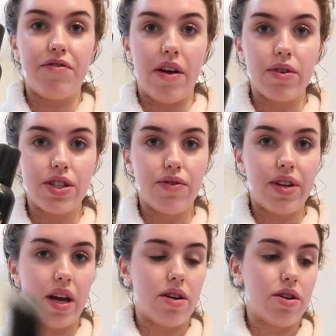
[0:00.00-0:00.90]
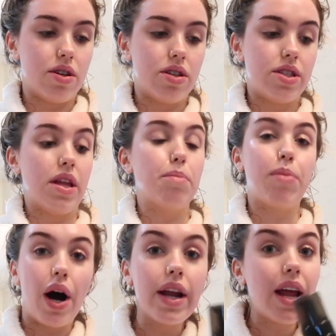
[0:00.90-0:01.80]
favorite self tanners, the
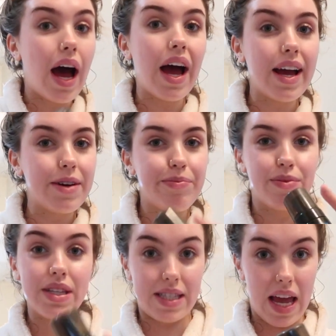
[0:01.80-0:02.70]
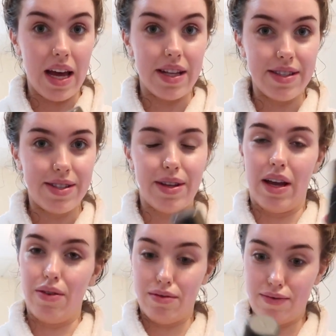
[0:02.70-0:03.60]
Bondi Sands.
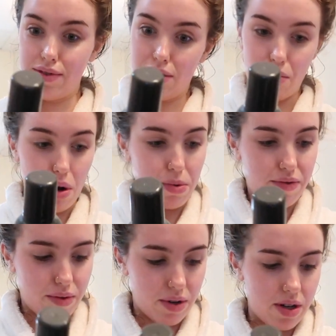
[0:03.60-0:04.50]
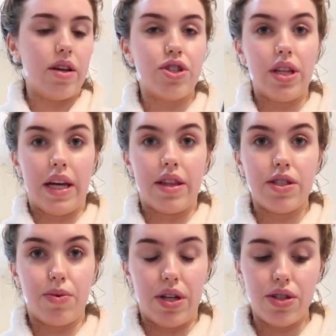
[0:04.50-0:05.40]
I know I've said it wrong before. I usually like
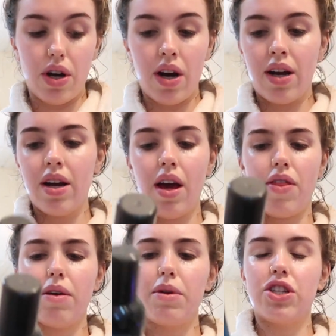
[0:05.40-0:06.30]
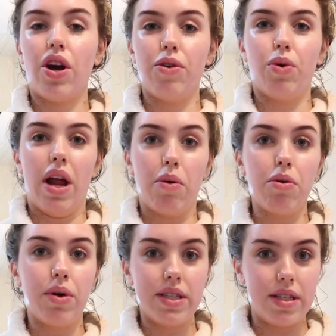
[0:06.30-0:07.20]
this one in dark. I think I'm gonna try the one
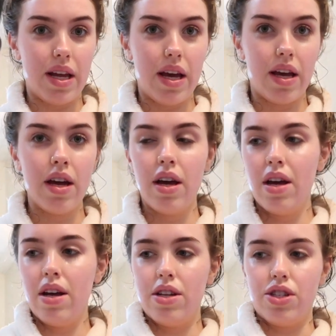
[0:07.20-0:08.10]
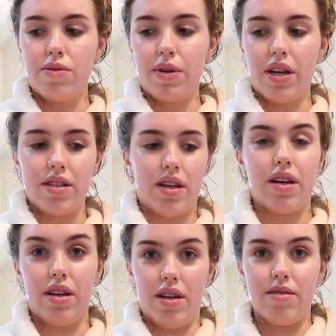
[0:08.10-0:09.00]
hour one today just because
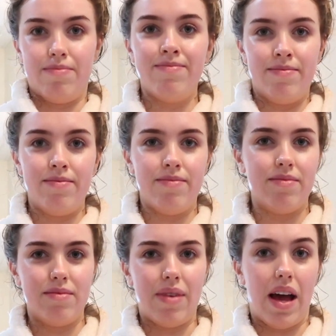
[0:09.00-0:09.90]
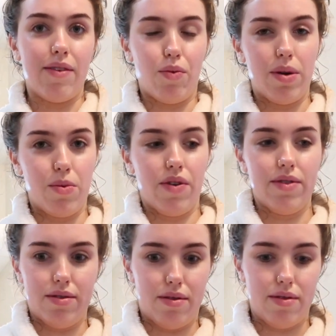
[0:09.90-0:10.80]
I I have way more of
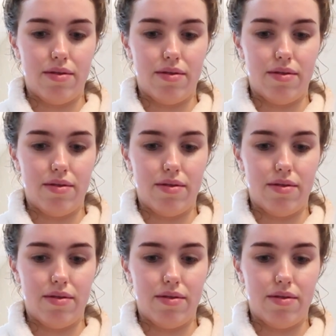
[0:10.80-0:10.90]
this than